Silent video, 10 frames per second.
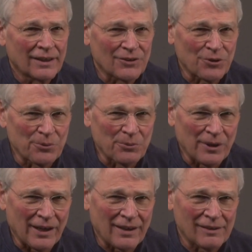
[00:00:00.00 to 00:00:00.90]
you
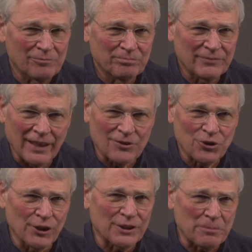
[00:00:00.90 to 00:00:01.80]
uh, get
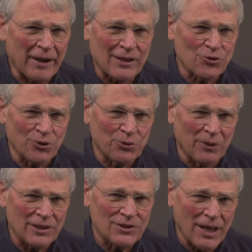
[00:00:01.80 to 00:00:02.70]
good at the banjo and you want
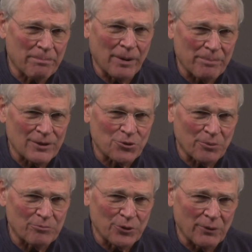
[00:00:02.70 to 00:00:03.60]
a step-up
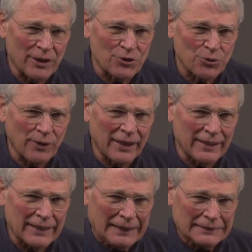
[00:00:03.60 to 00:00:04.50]
instrument, you want to trade
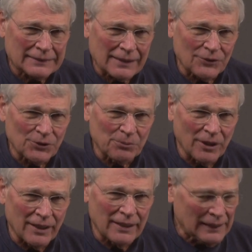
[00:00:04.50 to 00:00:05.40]
it in, so you
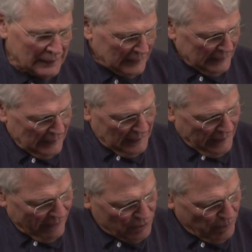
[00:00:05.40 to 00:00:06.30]
want to
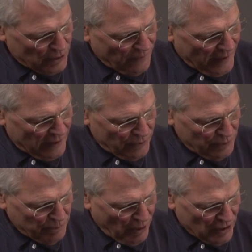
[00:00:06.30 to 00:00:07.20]
have as much value as
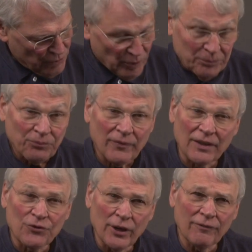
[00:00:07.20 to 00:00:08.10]
possible.
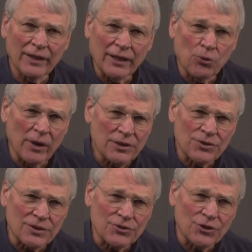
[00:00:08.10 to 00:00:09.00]
If you have any
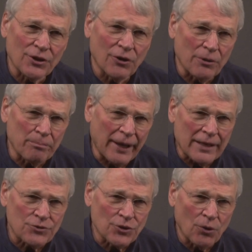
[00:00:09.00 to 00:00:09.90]
questions, you can go to
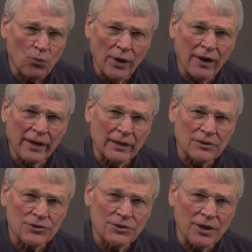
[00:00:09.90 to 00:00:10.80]

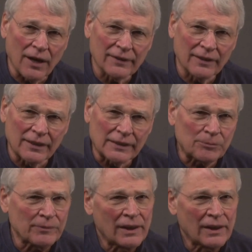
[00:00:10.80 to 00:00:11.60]
banjowarehouse.com